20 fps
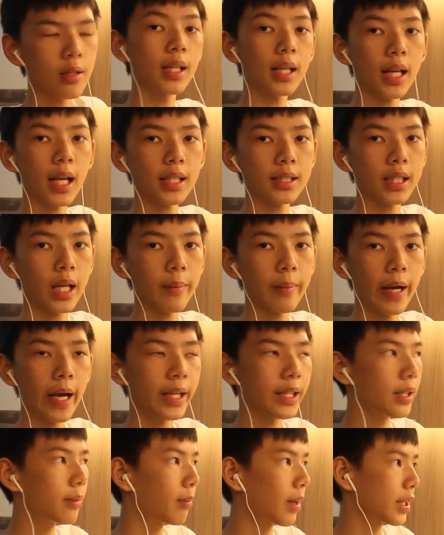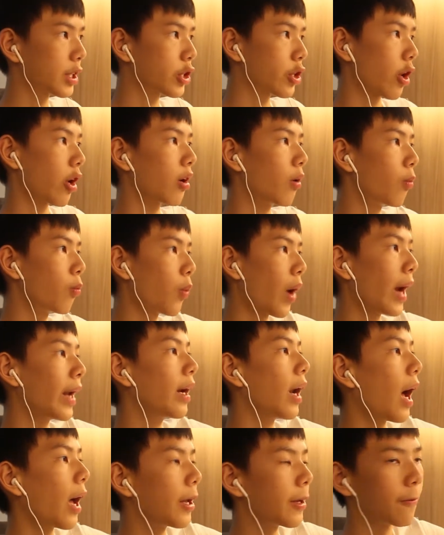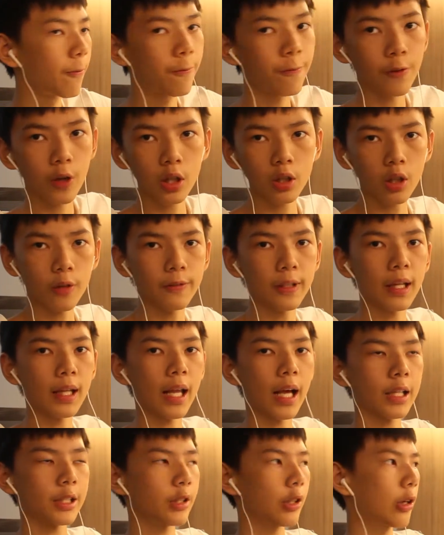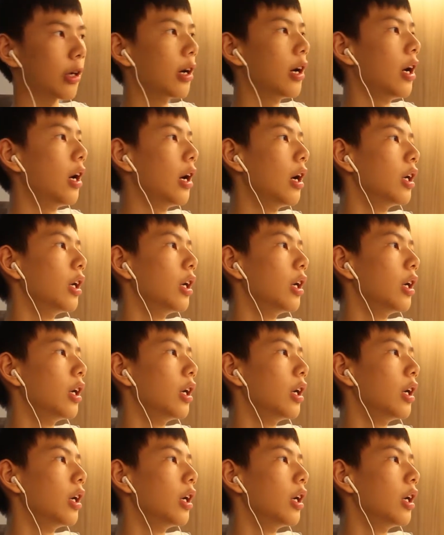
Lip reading: The last time I ended my shot right in front of the glass door.